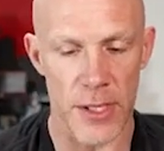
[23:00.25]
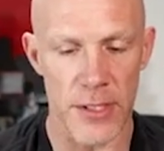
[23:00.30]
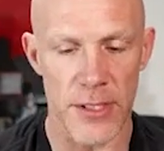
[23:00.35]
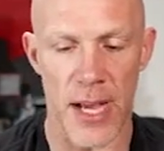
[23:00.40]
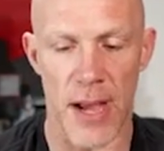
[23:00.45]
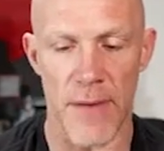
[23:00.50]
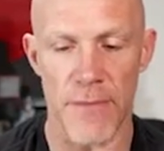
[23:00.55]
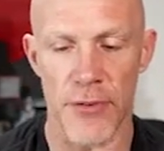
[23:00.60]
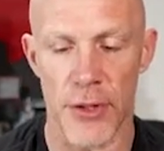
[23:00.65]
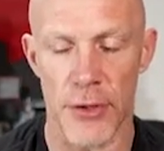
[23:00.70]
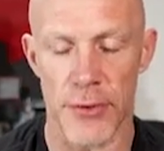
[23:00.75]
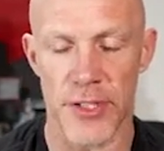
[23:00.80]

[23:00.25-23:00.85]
Time for those